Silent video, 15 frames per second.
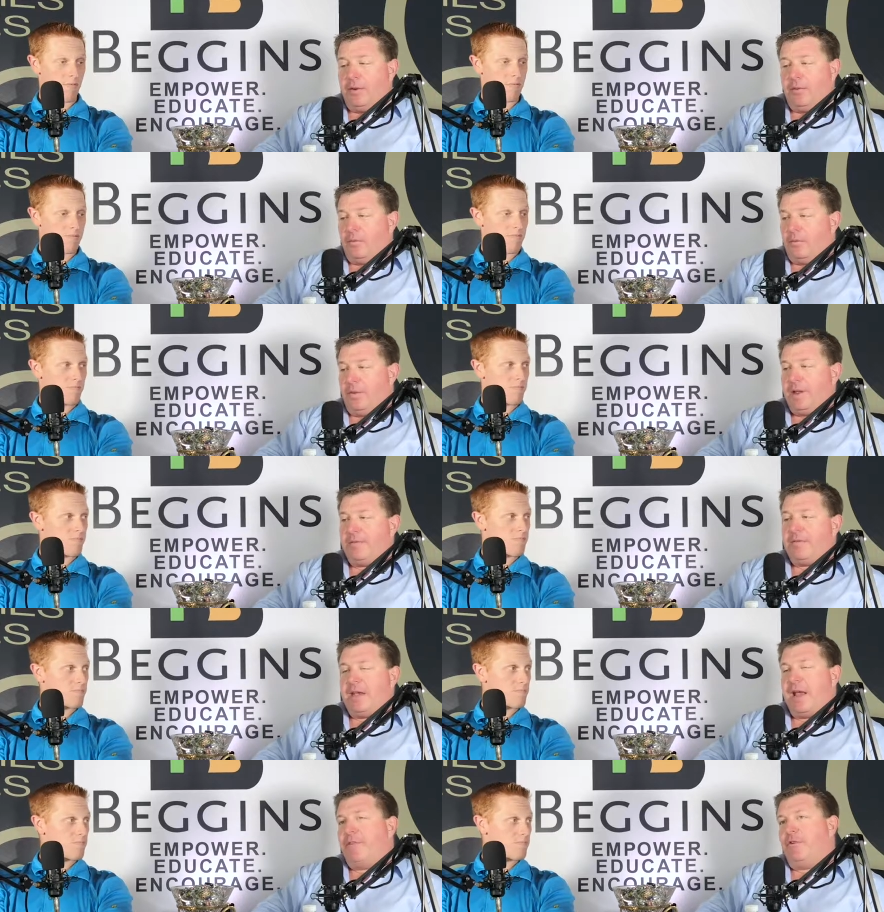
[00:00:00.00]

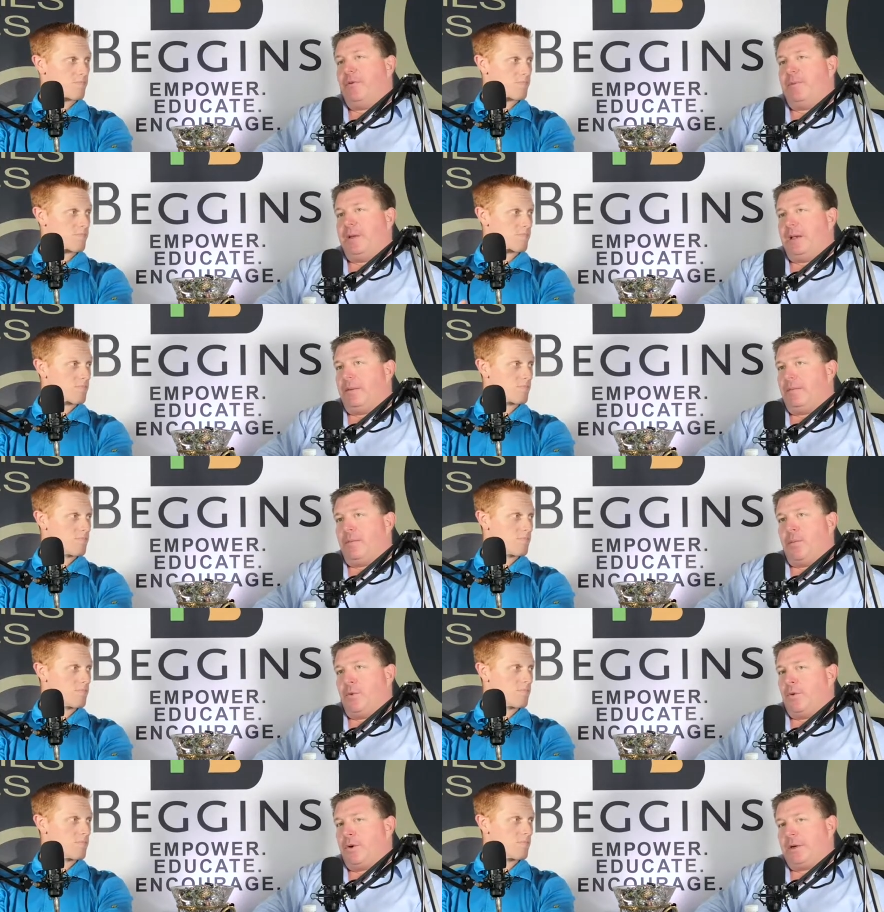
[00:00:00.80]
Speaker 1: We've never been
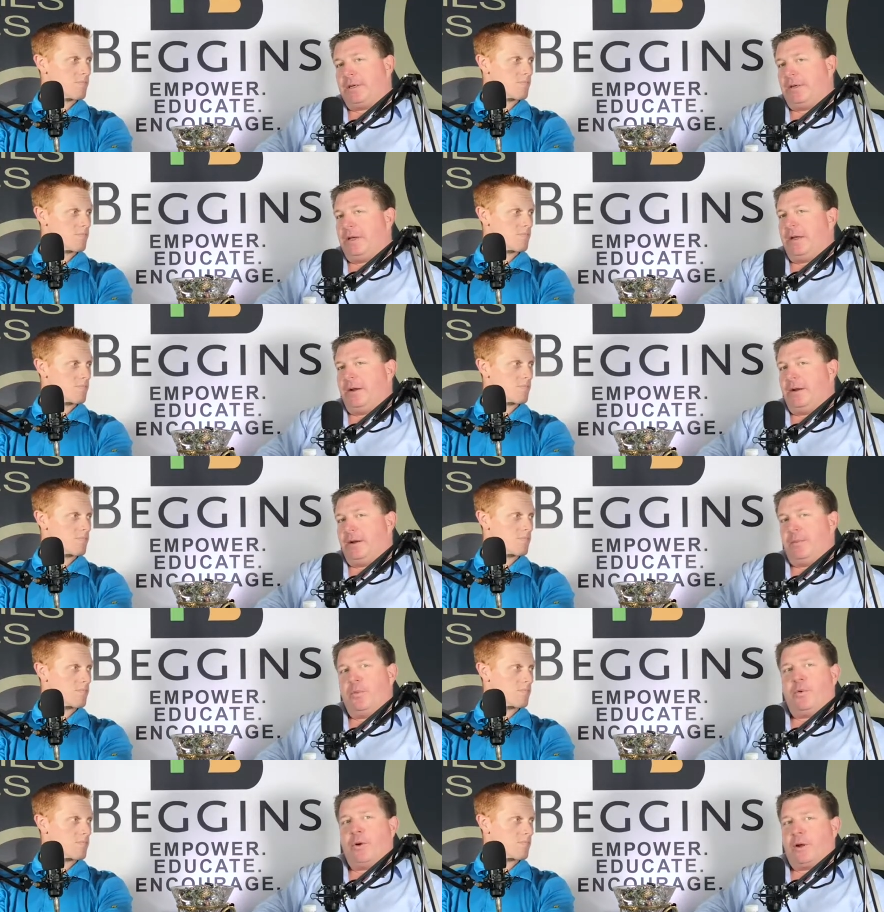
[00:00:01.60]
more clear
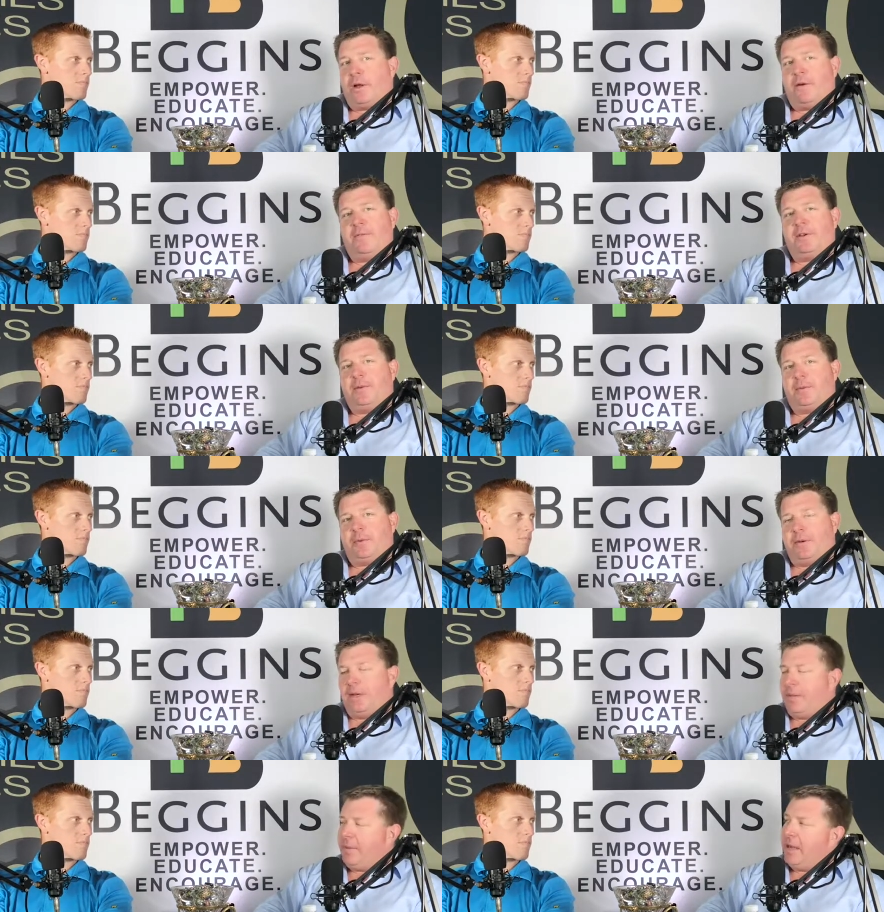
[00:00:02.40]
and more
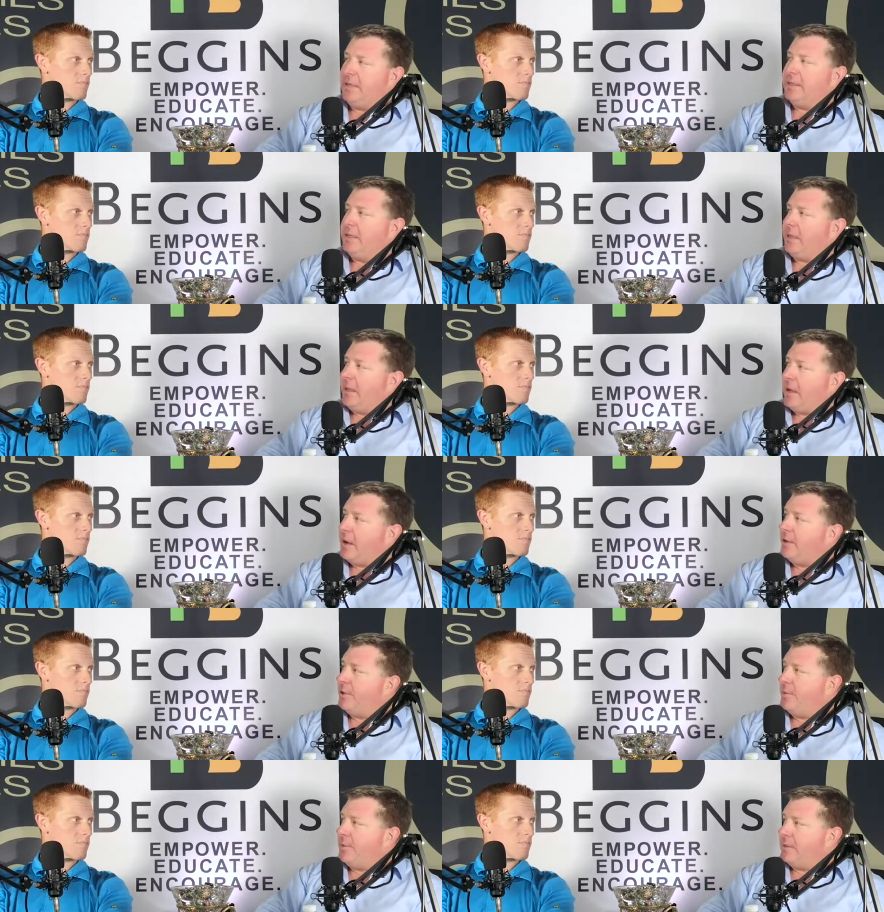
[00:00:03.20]
comfortable and amazingly
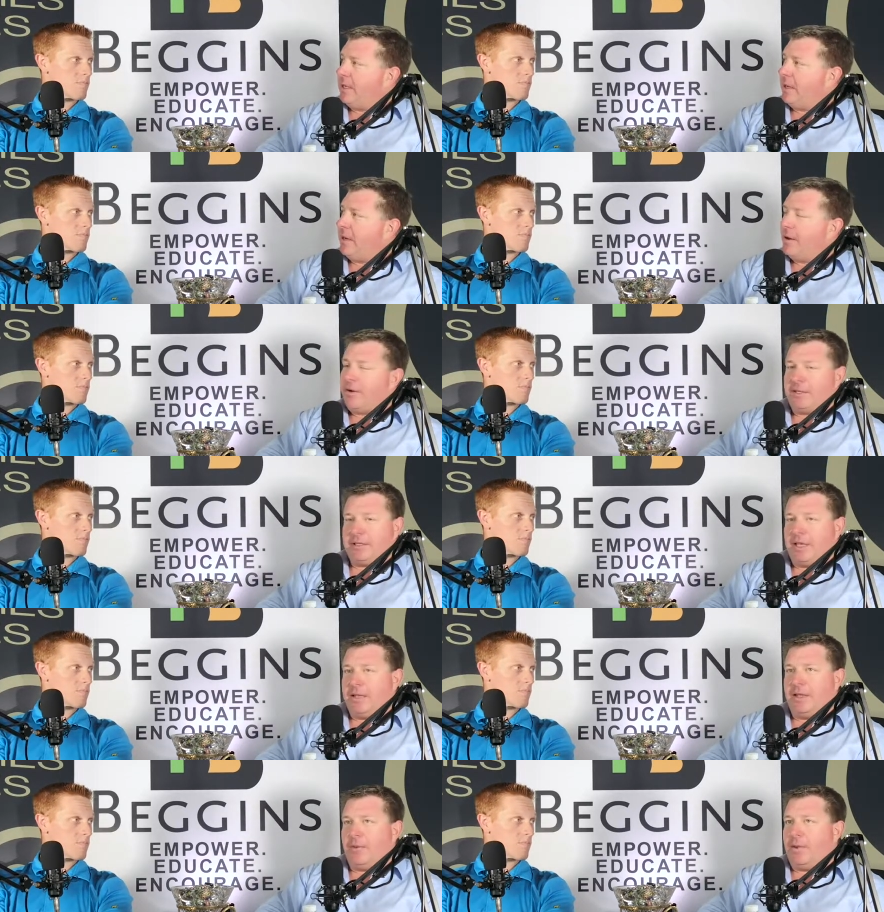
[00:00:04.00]
100% in our
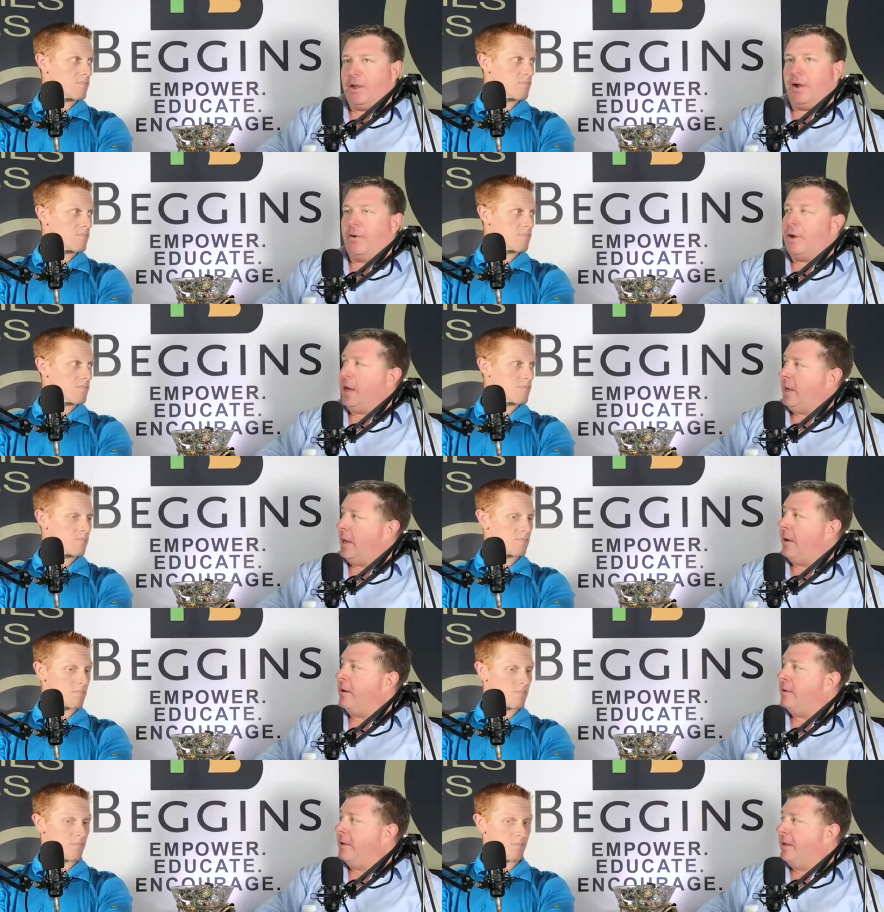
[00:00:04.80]
skin than we are right
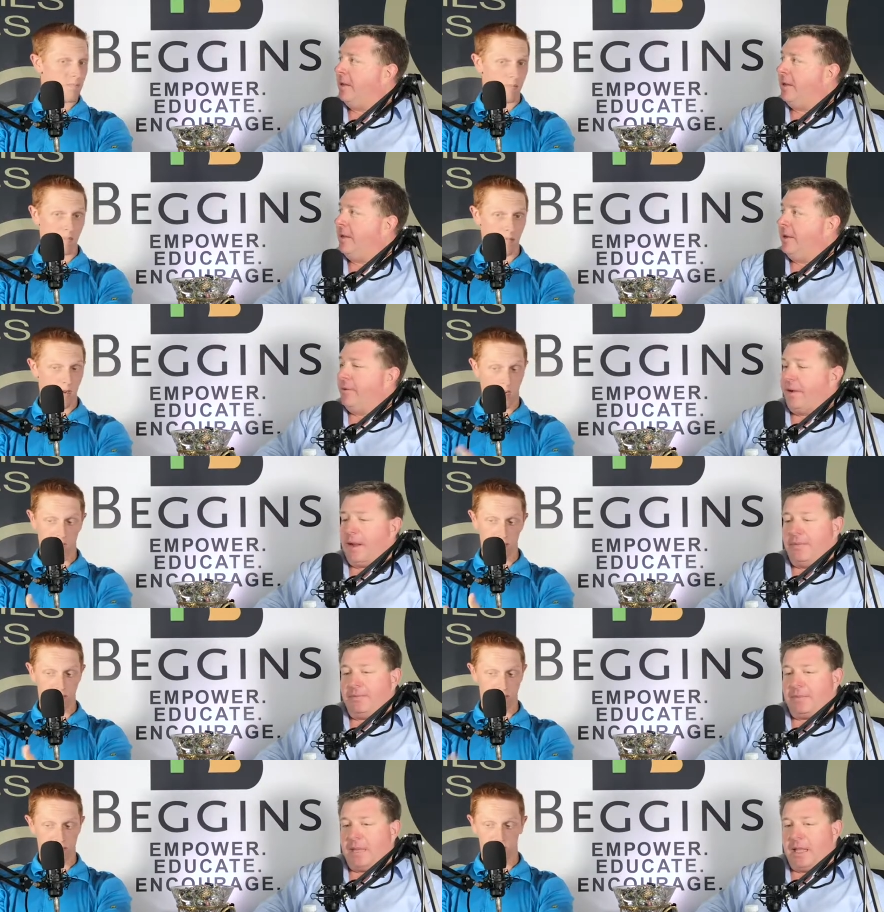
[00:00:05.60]
now right?